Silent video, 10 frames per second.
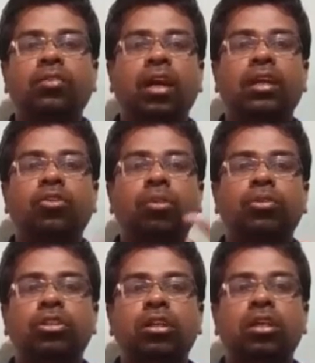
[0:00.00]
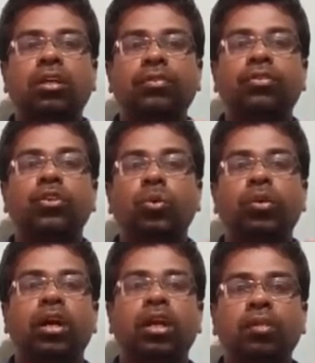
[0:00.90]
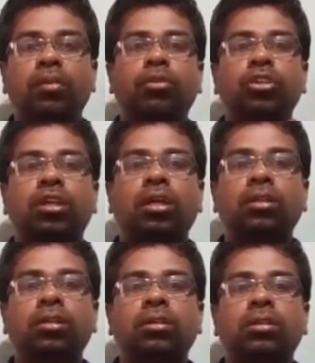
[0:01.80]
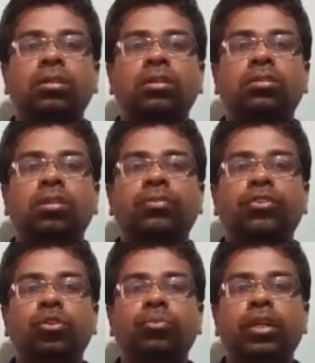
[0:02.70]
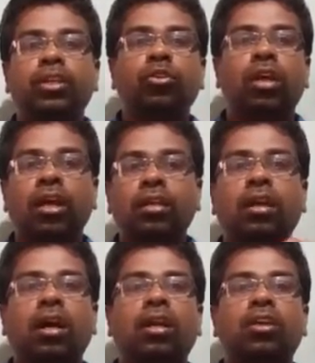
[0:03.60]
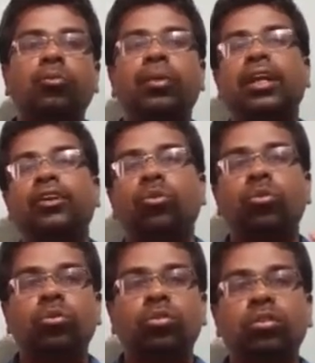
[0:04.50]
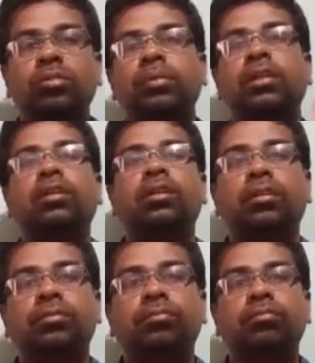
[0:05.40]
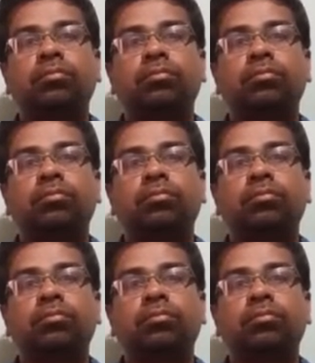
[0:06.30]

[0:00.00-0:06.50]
if I were in your position, if you were in a position, so if you begin to write or you begin to speak,